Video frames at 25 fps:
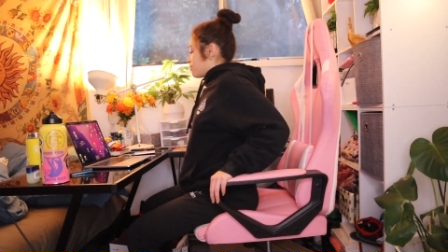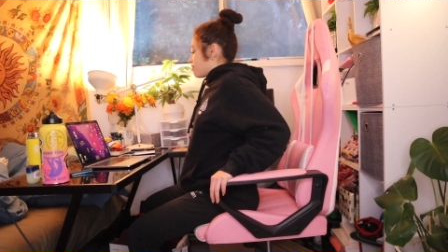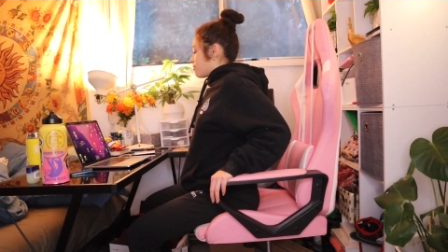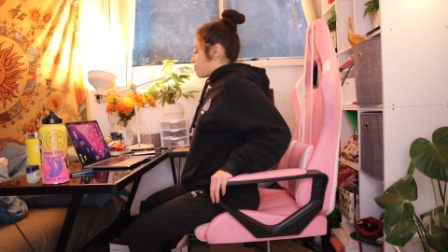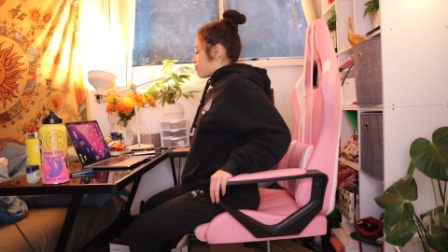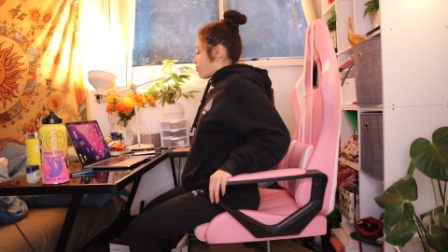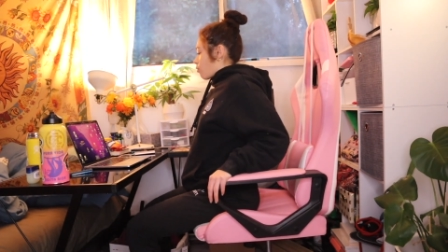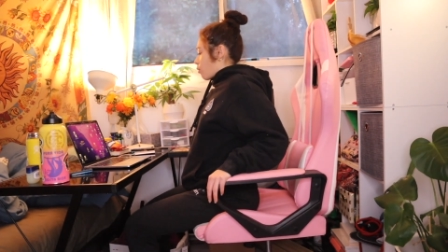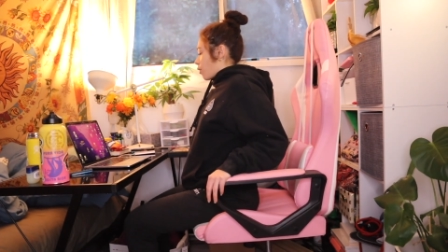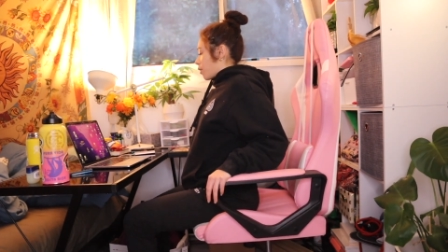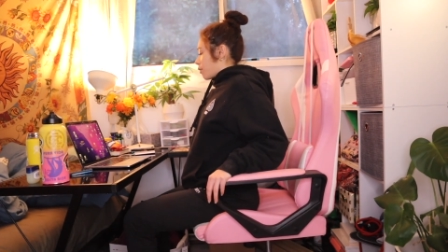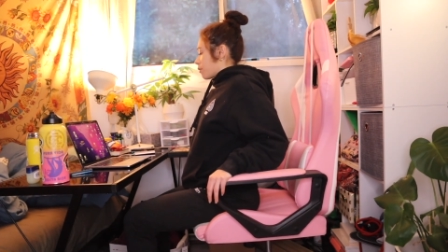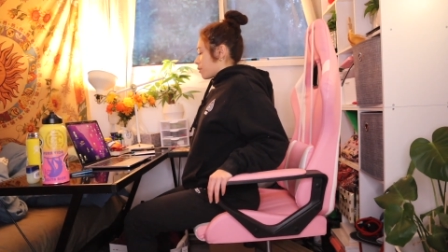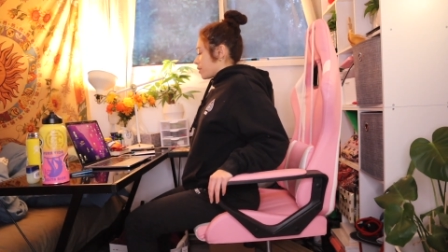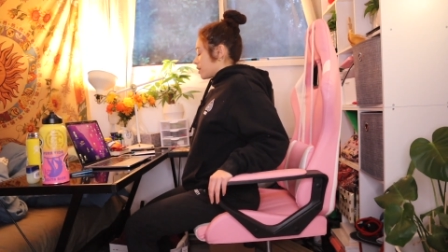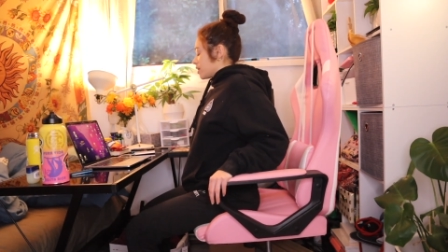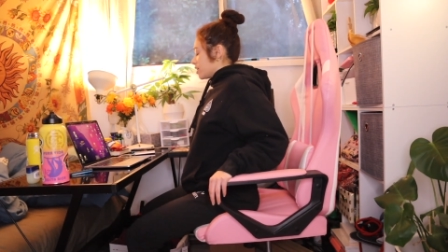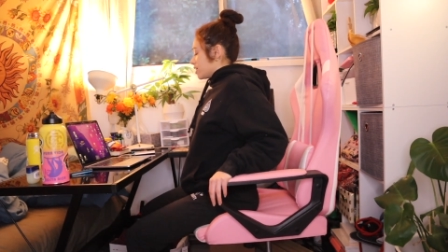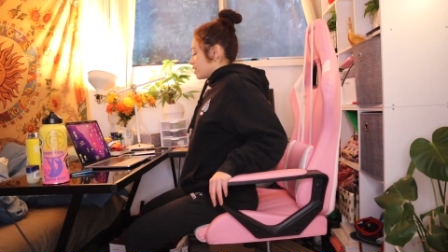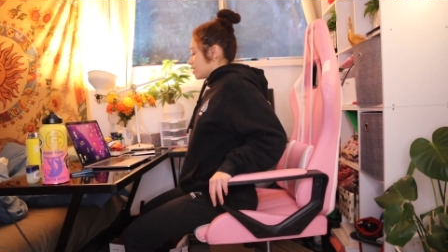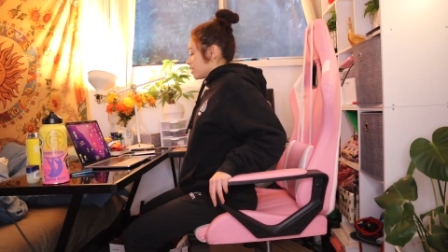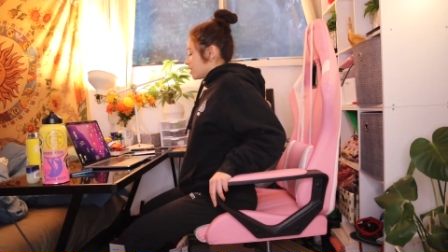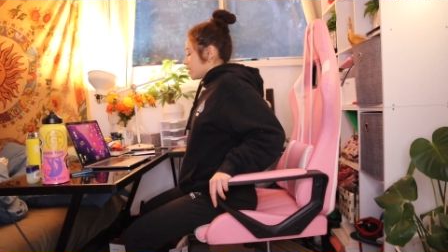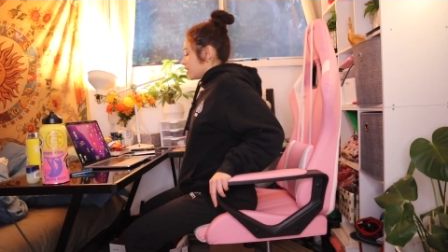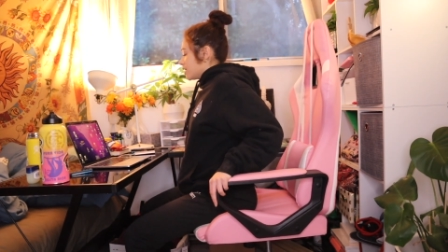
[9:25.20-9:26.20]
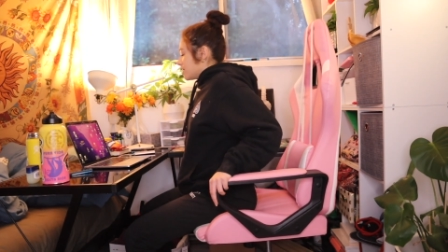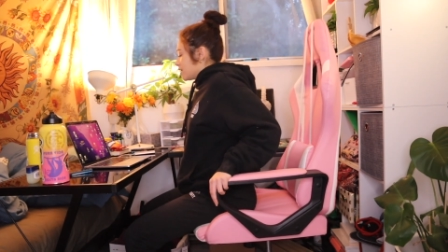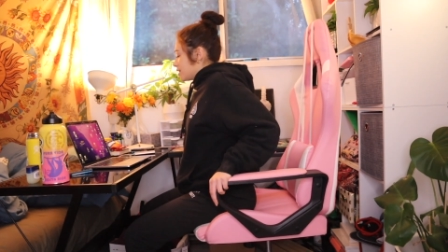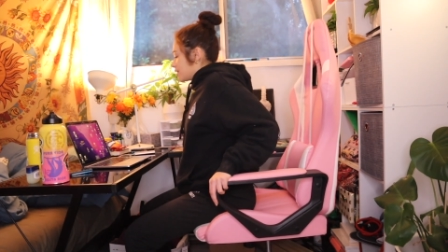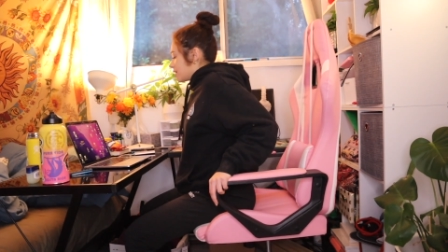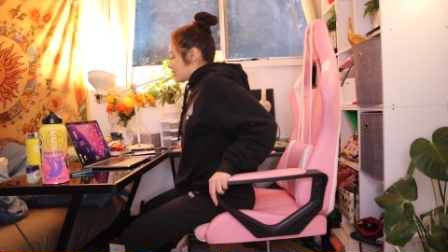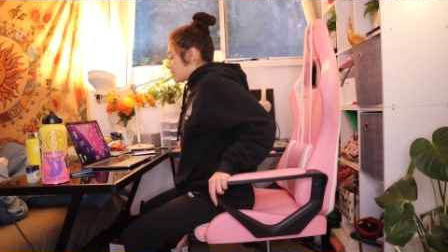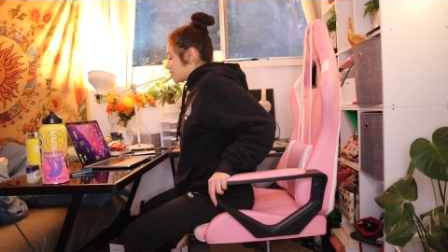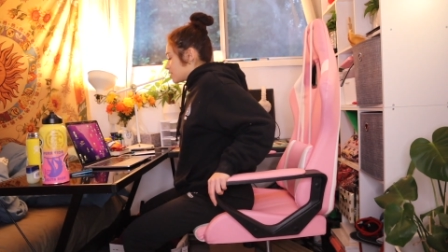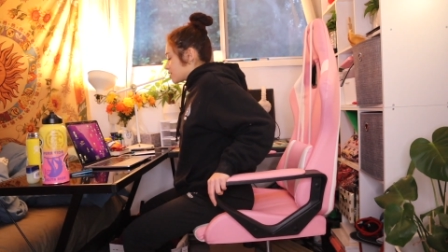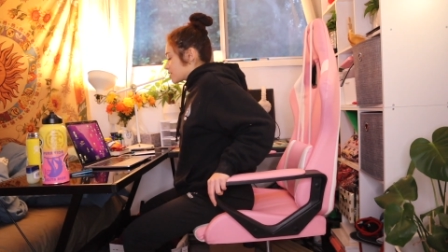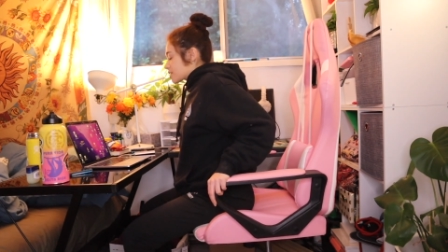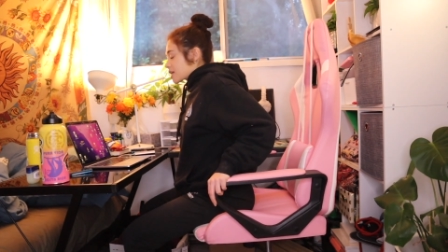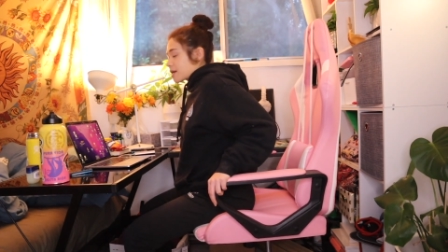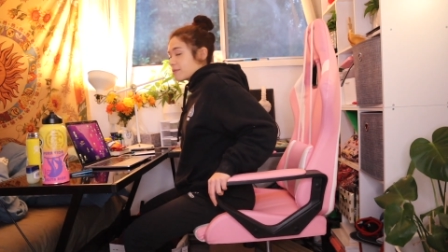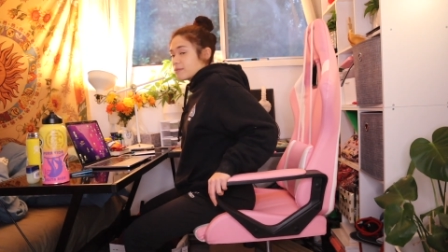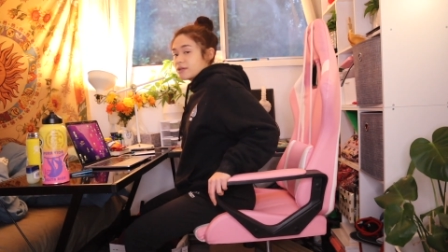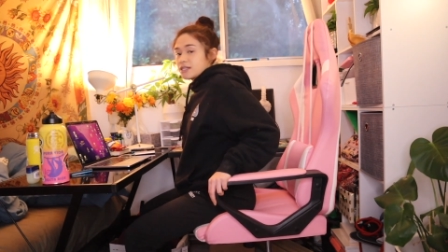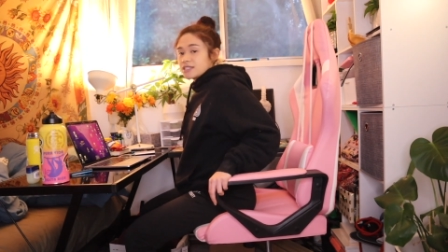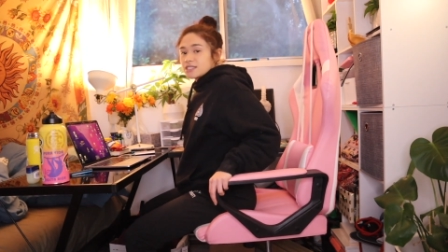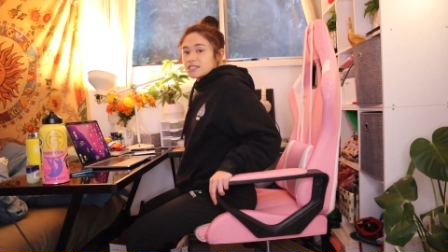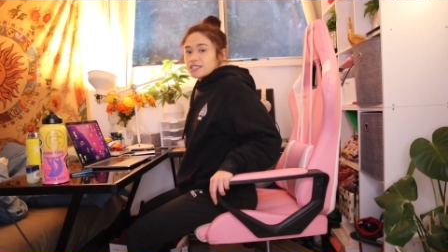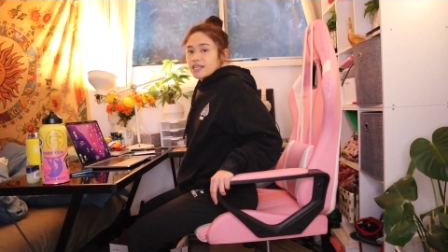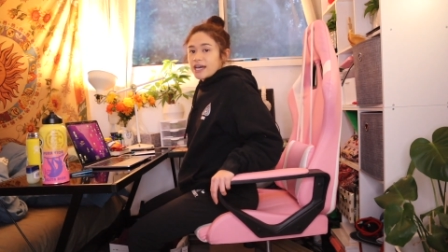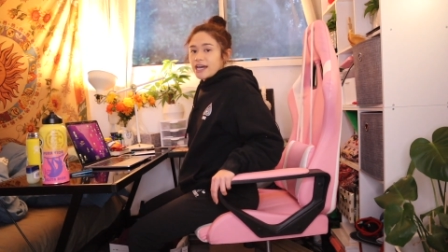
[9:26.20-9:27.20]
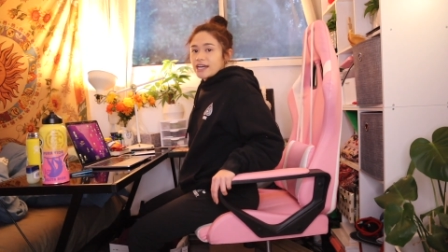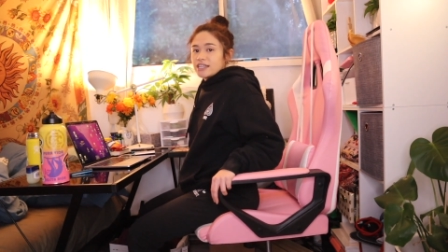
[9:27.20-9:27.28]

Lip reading: forward, just coming to the